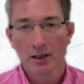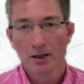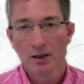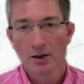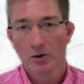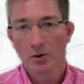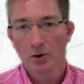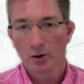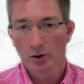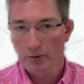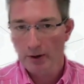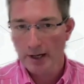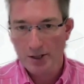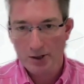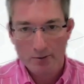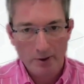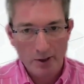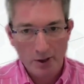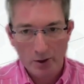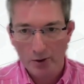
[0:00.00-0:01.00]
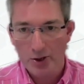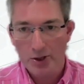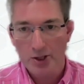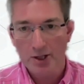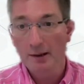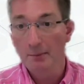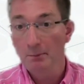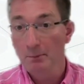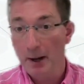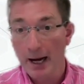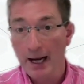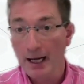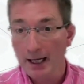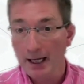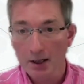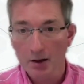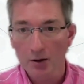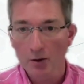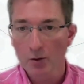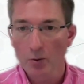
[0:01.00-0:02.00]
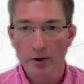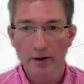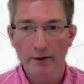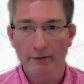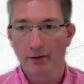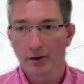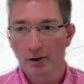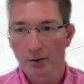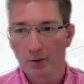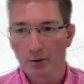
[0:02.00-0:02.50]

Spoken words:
or greater reduction in pain, or whatever it